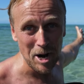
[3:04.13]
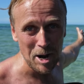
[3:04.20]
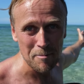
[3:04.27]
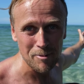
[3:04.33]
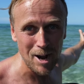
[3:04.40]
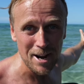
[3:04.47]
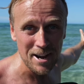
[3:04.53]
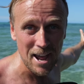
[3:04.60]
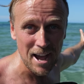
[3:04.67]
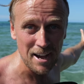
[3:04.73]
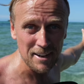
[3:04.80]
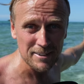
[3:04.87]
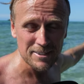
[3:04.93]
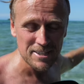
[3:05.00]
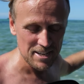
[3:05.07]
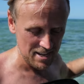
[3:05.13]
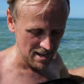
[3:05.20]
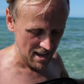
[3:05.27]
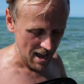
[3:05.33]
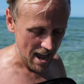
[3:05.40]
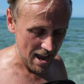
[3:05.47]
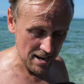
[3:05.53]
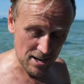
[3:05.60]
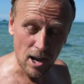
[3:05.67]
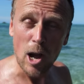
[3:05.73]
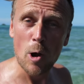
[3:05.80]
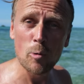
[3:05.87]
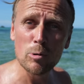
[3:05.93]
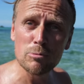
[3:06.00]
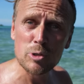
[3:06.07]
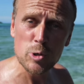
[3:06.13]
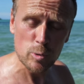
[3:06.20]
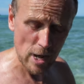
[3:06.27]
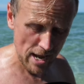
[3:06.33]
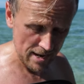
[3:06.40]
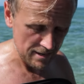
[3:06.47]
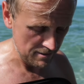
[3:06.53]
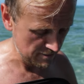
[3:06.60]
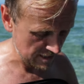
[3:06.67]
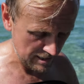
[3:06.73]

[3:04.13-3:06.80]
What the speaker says: I am right now, and I will do a